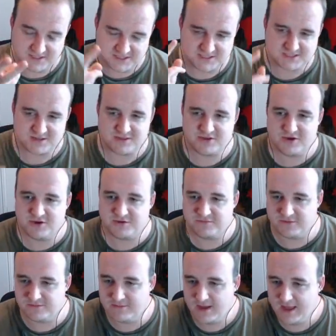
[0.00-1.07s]
is the 3rd of
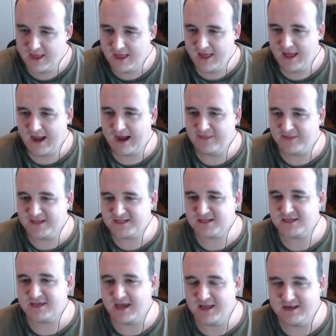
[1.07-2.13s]
them. And this
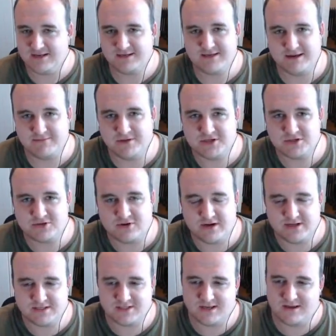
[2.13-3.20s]
again
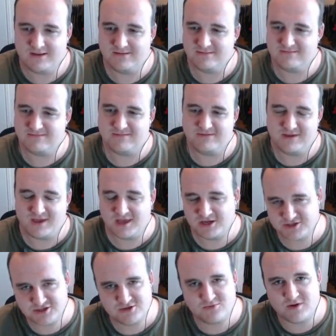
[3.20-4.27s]
demonstrates the
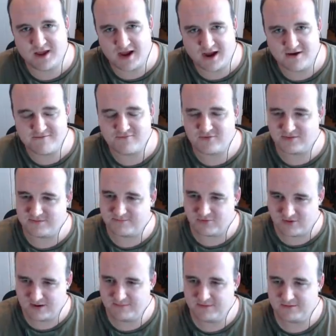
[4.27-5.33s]
issue we have with the
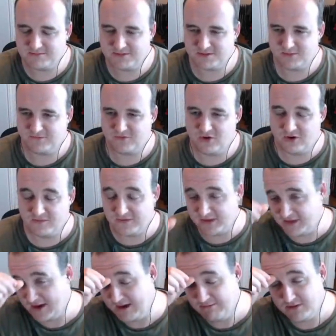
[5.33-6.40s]
premiums that we've got in the
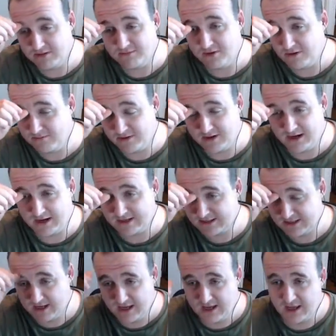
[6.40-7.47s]
game at the moment. And
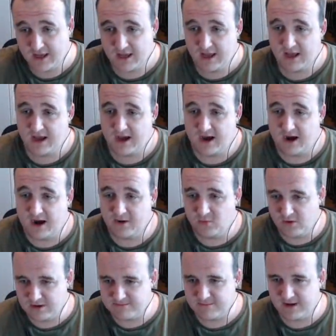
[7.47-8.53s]
I
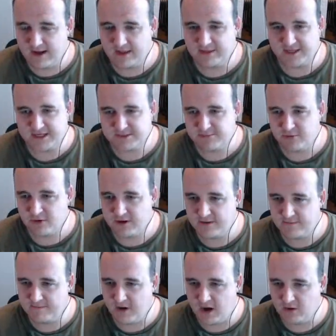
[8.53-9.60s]
will admit, at this point,
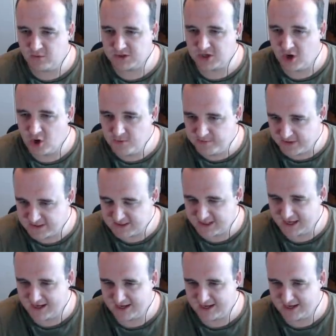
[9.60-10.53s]
I was hoping to get an